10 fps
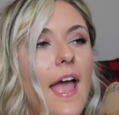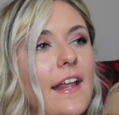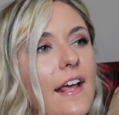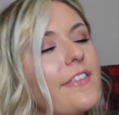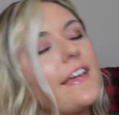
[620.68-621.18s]

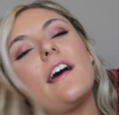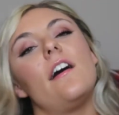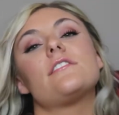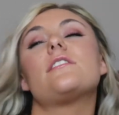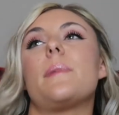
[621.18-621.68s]
I think it
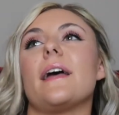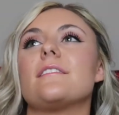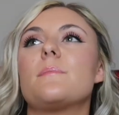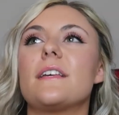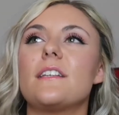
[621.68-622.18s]
also
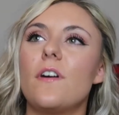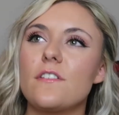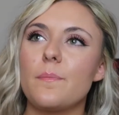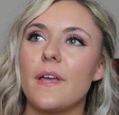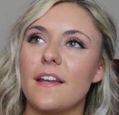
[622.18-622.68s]
depends, because I've
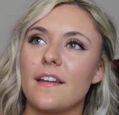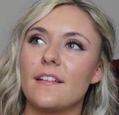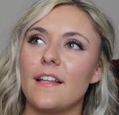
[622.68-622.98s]
also been